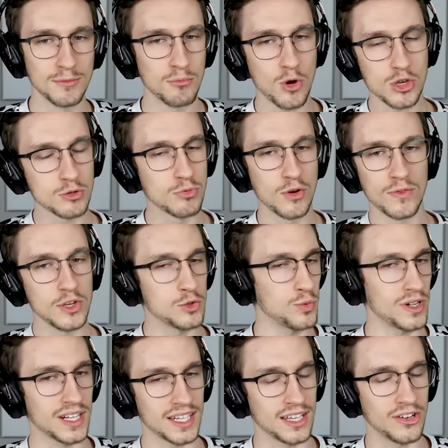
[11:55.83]
most movies
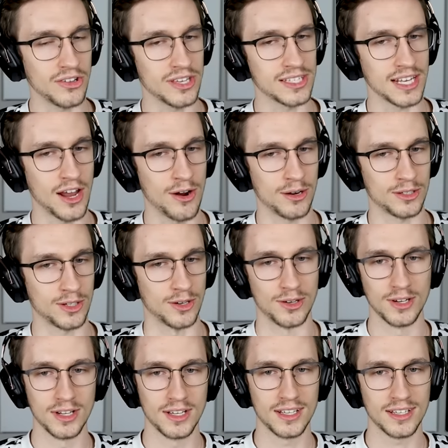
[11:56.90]
wouldn't kill his
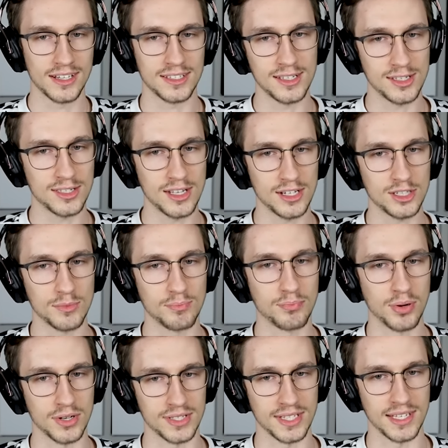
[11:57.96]
character because he's such a
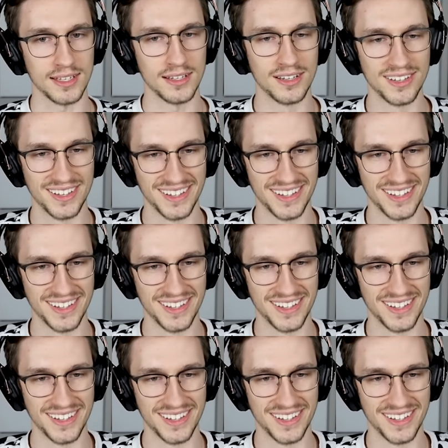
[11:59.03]
pussy.